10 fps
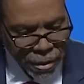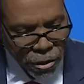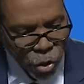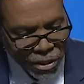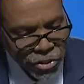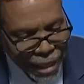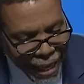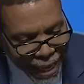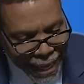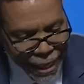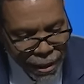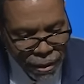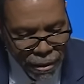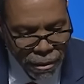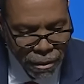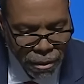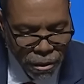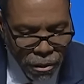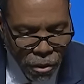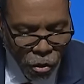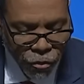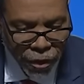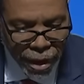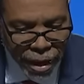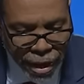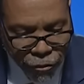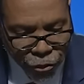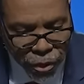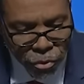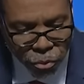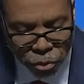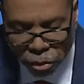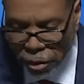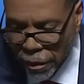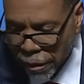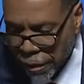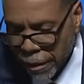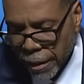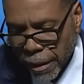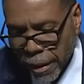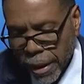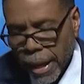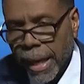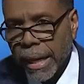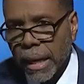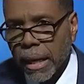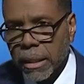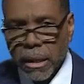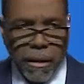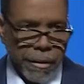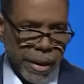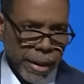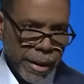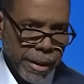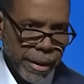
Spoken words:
Who is the head over every ruler and authority?